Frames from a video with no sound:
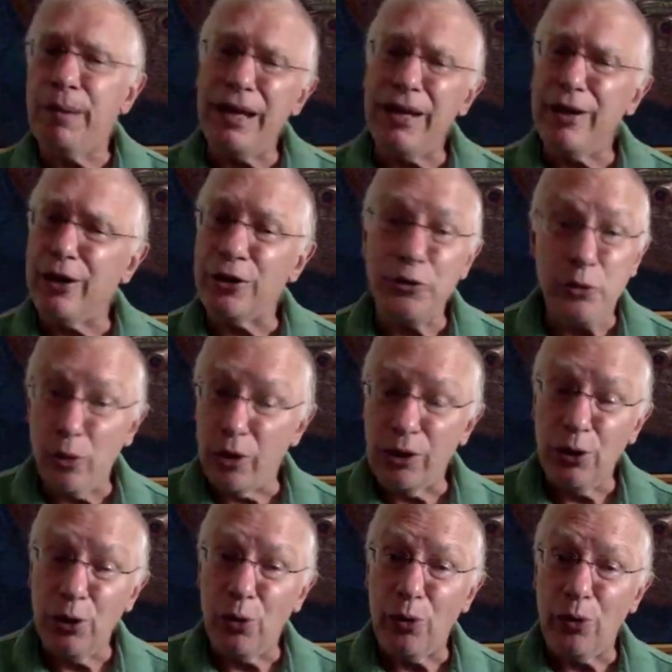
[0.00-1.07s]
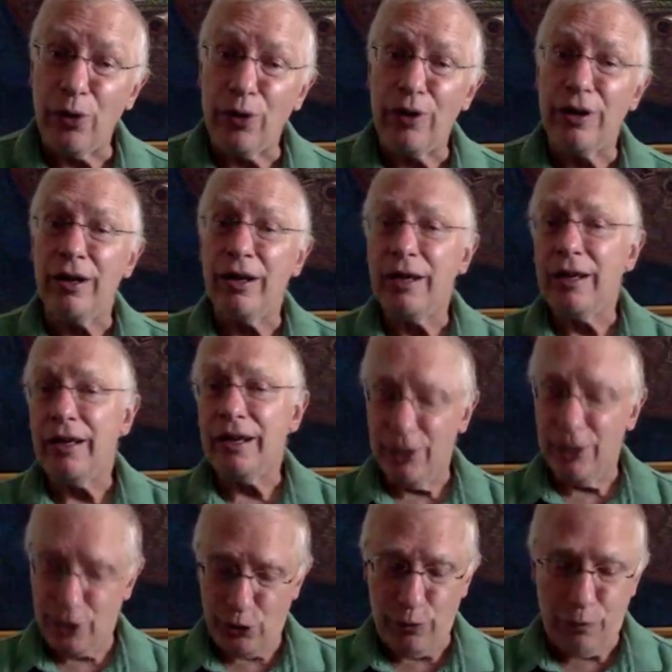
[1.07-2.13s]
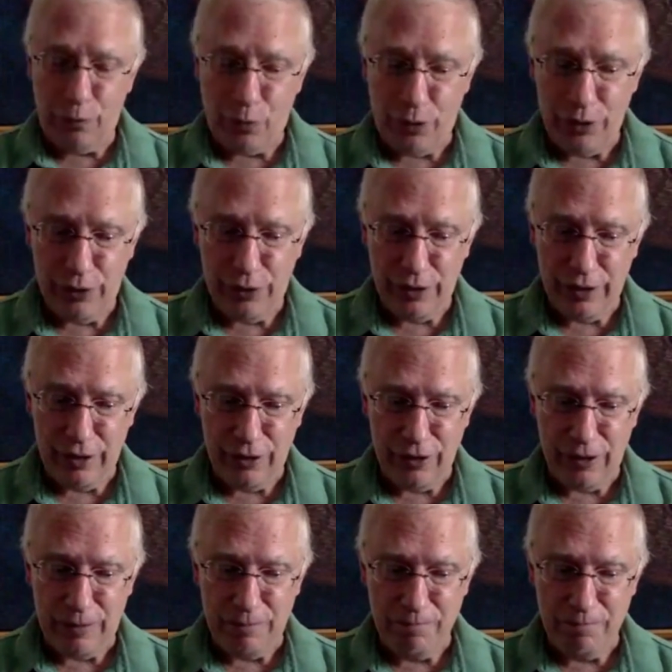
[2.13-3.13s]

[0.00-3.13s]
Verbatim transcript: being a drug lord, and so forth. And